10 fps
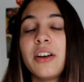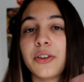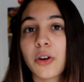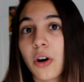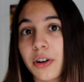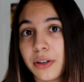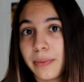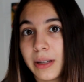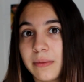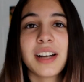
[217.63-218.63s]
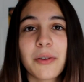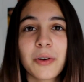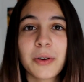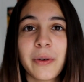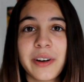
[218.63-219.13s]
your argument. Now
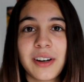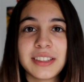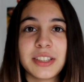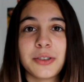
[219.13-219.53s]
we're going on to